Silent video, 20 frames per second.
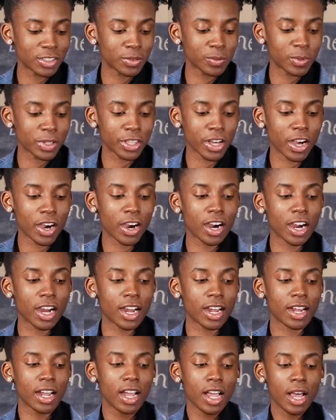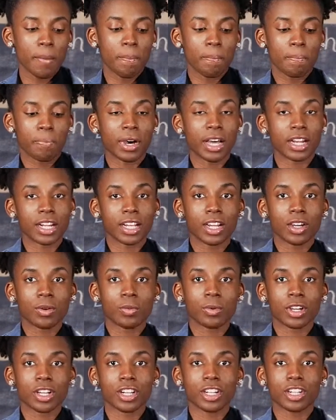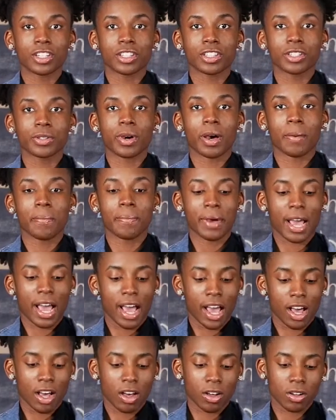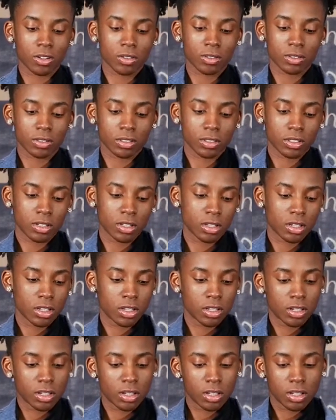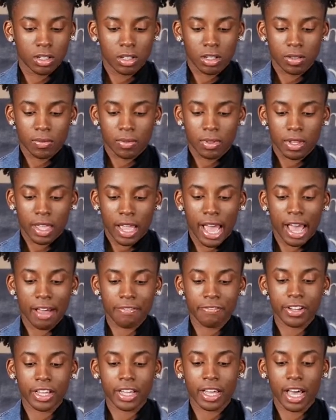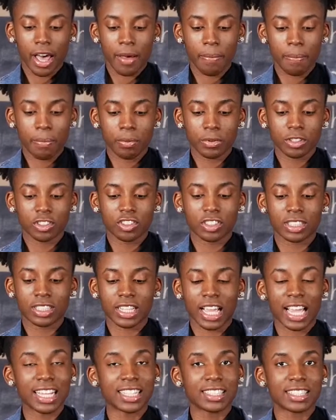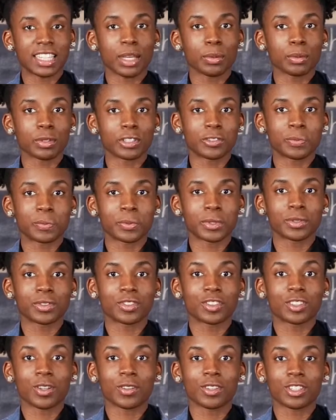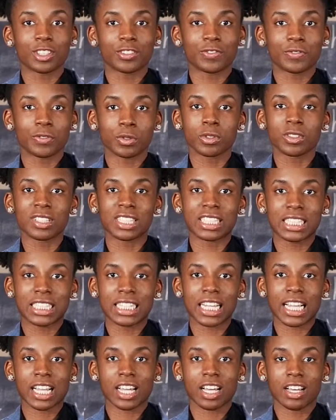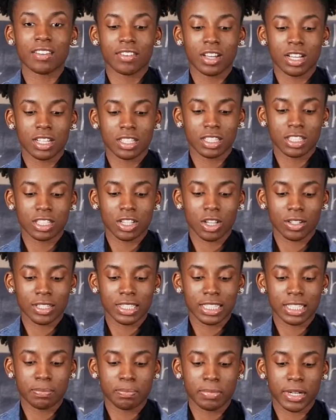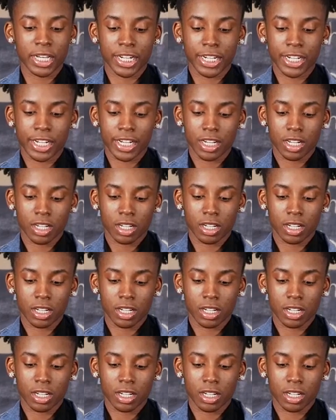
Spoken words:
with our butter. We're gonna do about half a cup, which is 8 tablespoons, so this full stick of unsalted butter.